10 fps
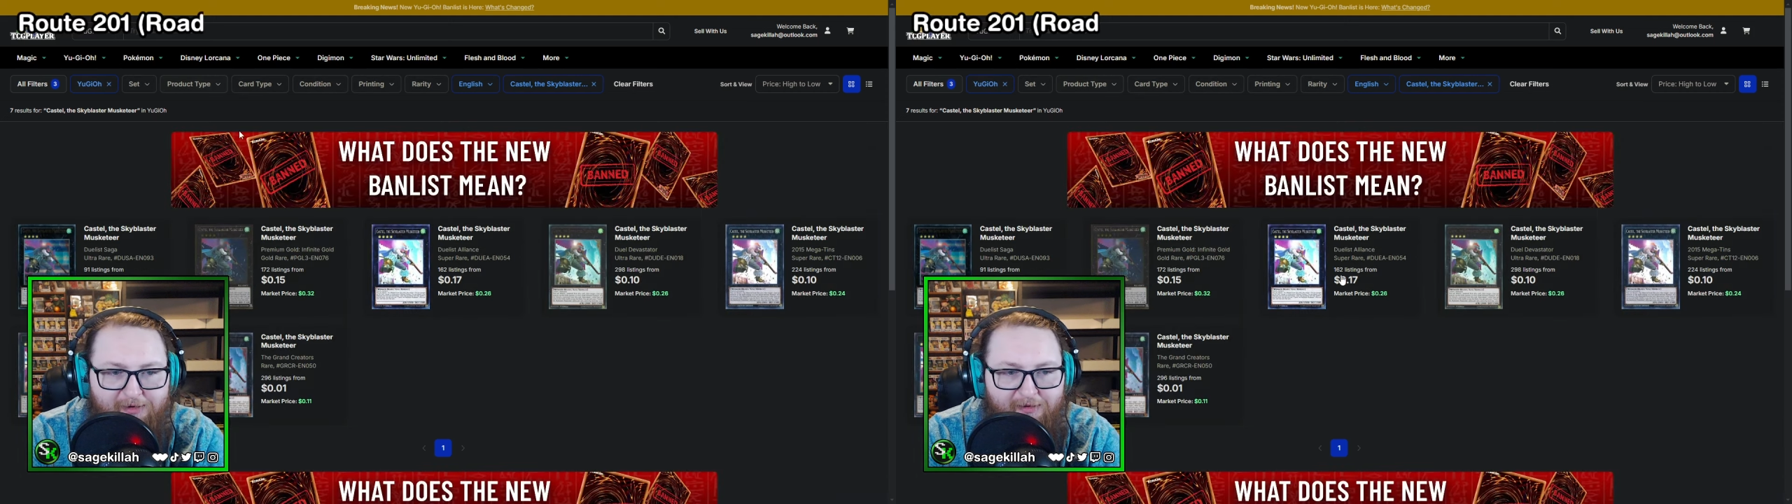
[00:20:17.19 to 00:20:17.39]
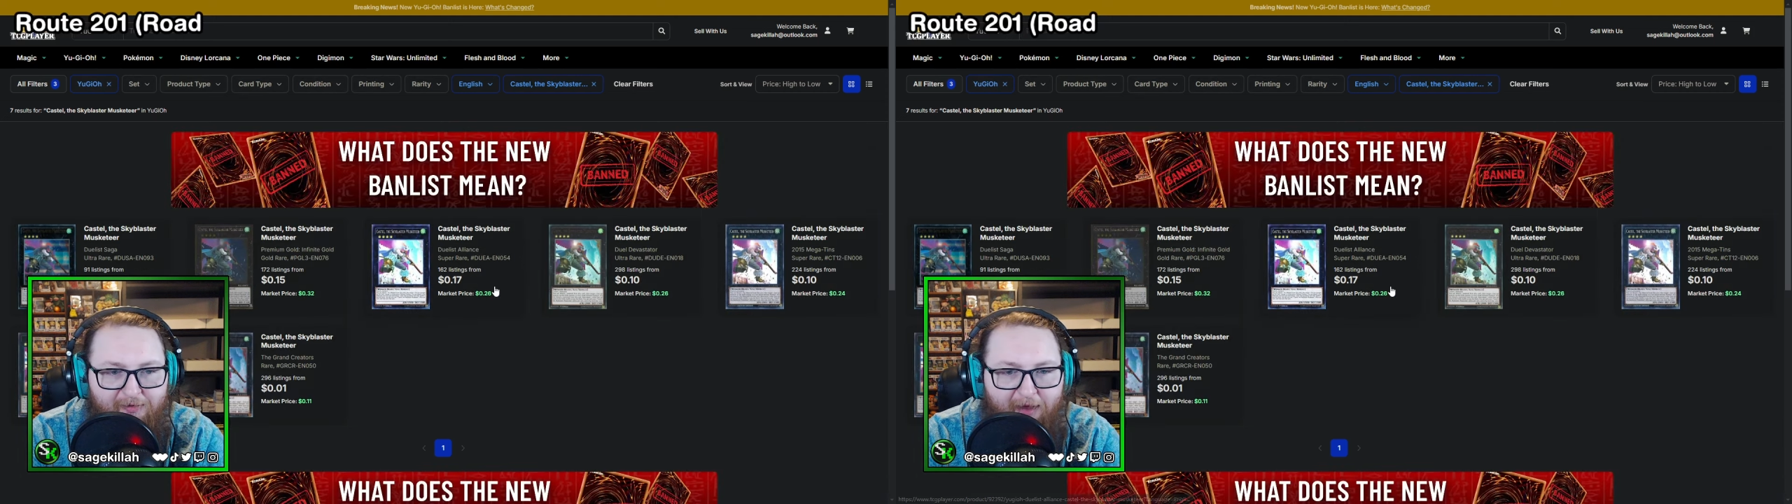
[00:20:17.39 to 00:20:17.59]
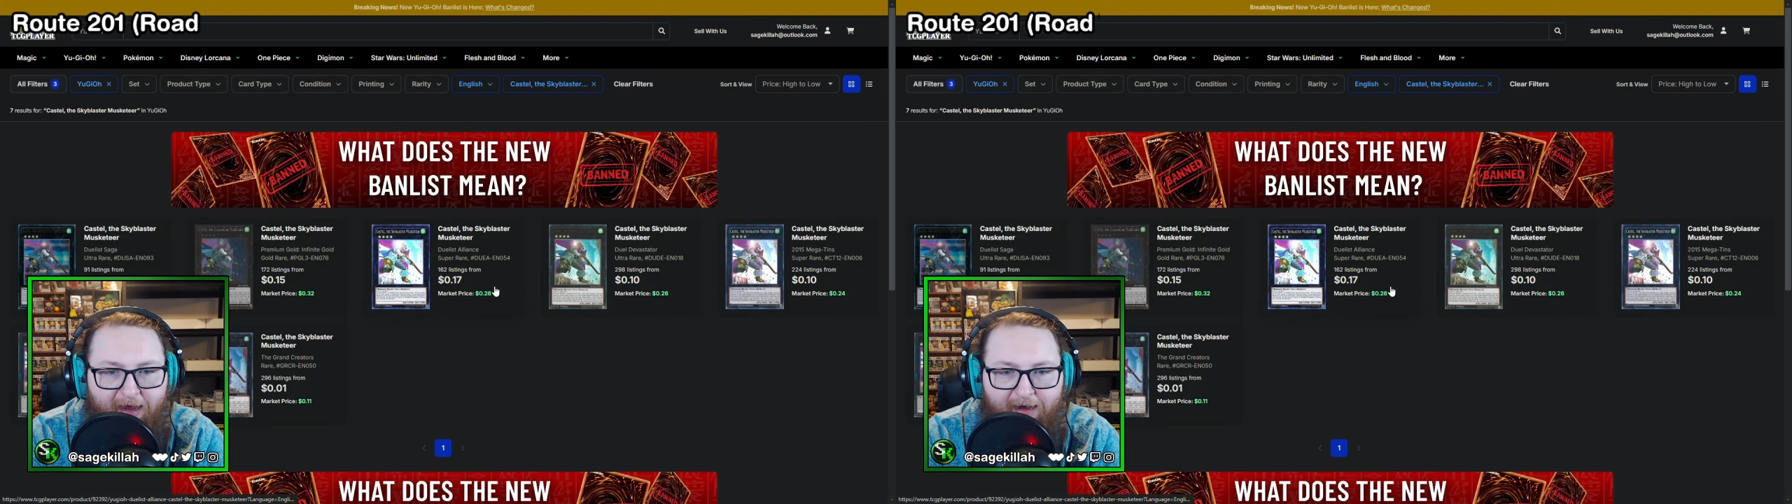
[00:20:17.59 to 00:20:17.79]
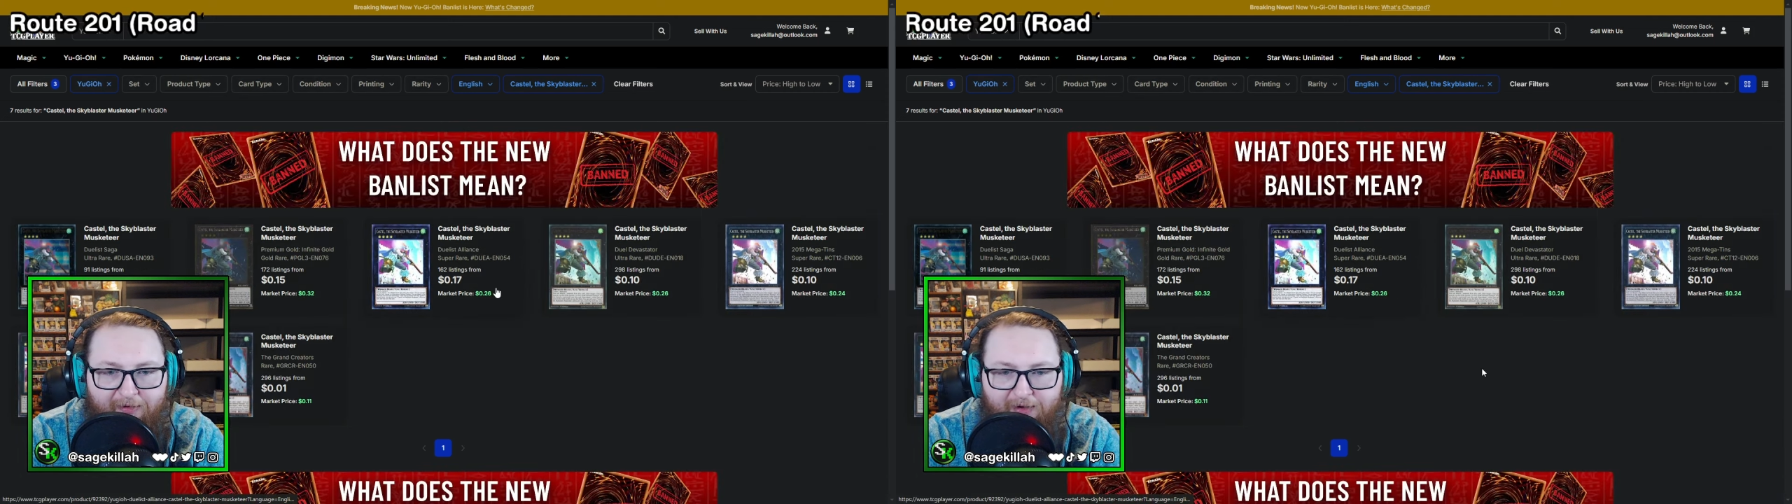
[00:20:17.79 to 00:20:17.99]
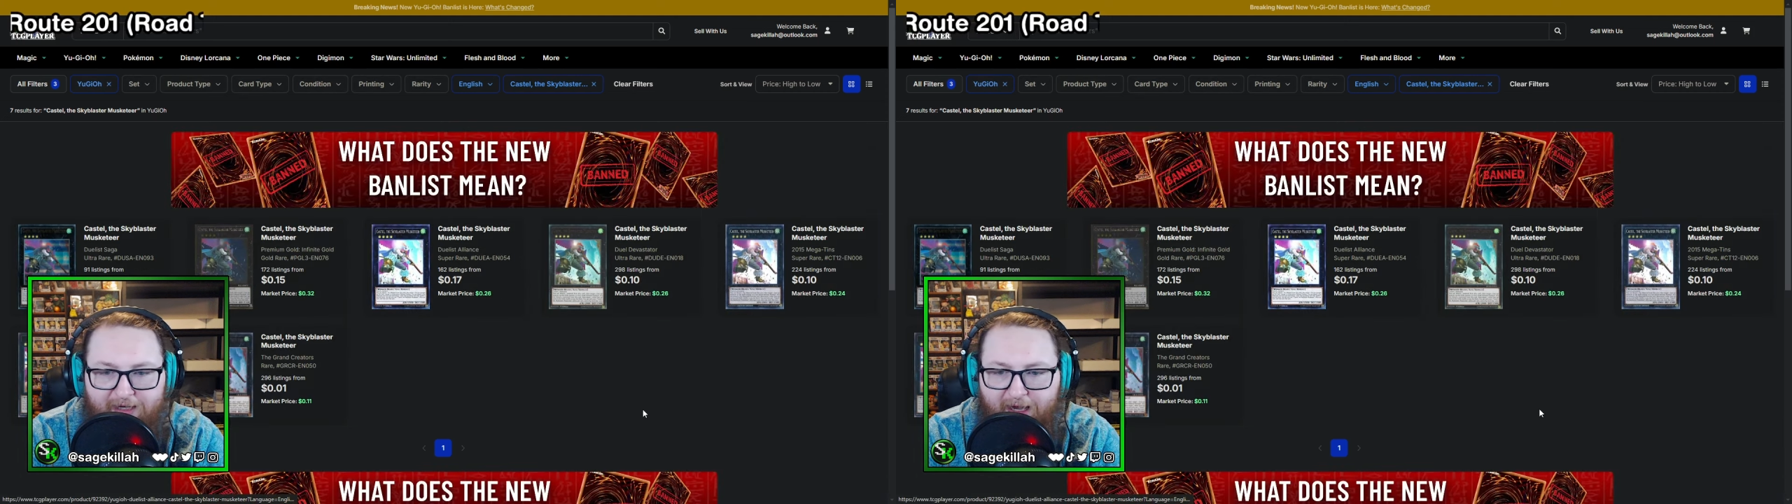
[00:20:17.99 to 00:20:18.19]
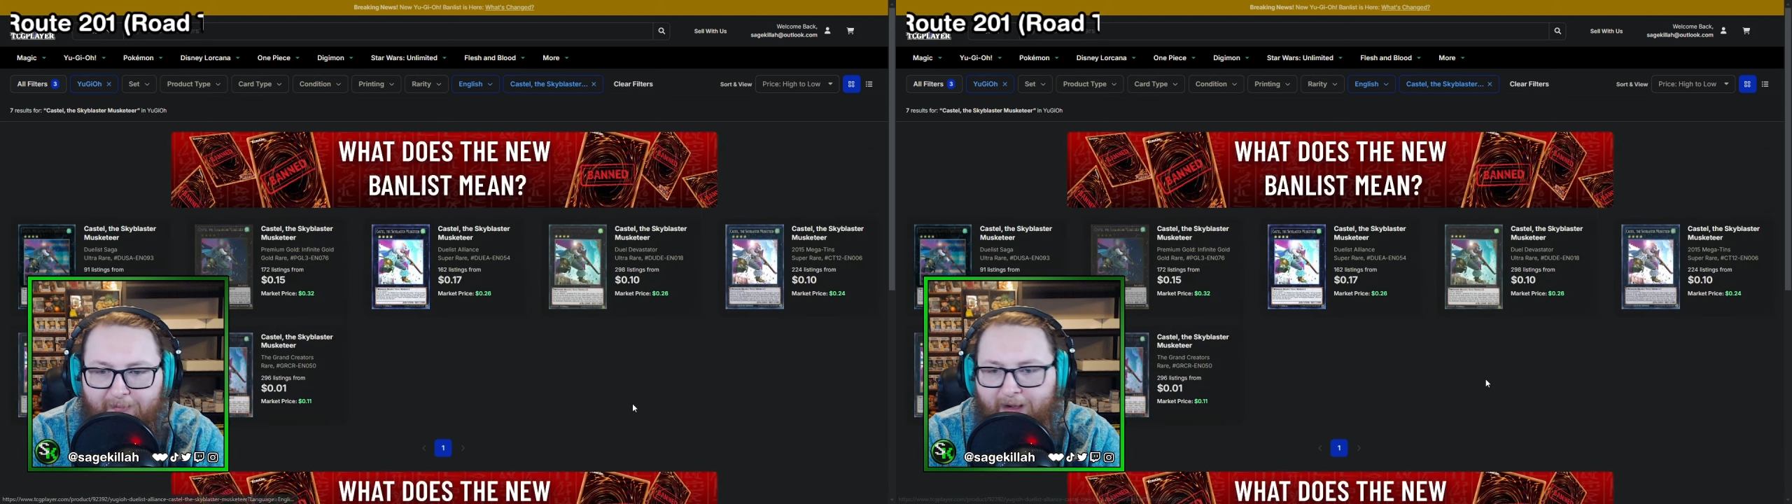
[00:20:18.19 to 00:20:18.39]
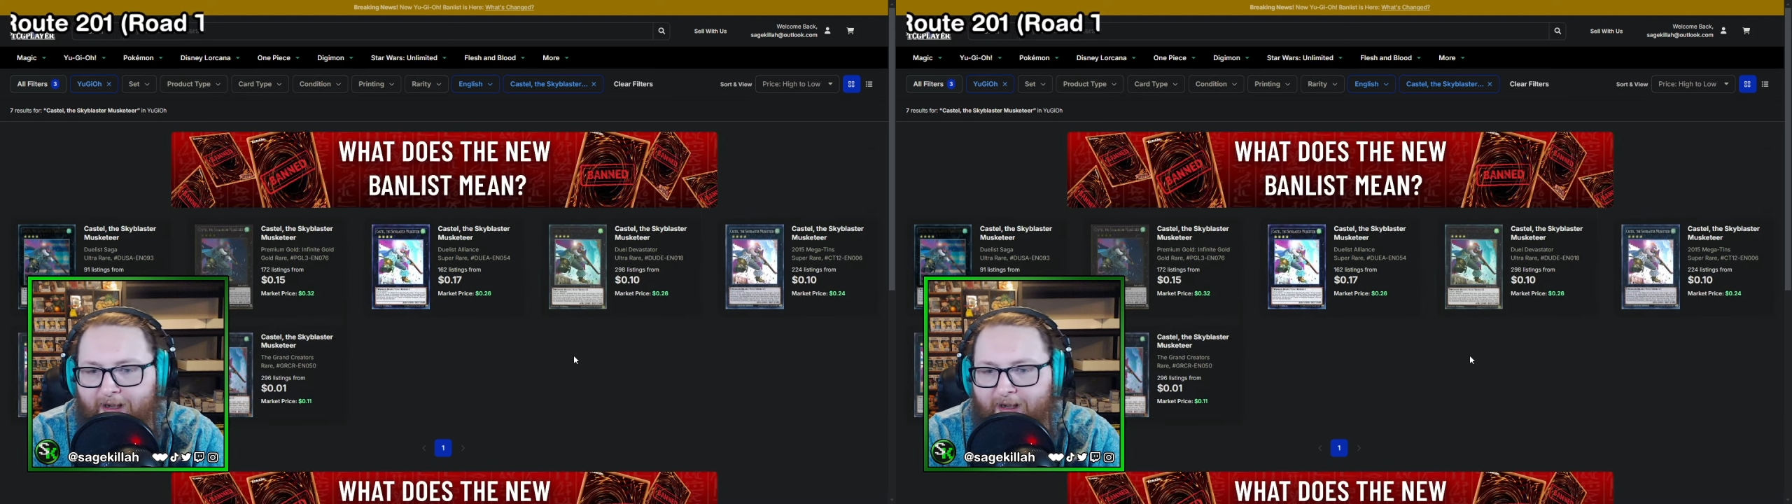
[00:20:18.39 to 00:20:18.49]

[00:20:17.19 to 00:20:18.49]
that they had at the time.